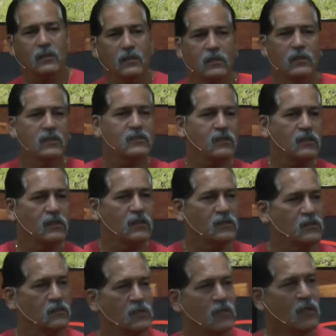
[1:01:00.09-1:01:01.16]
Listen to
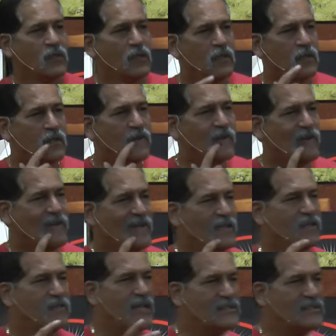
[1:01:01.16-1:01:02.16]
this. That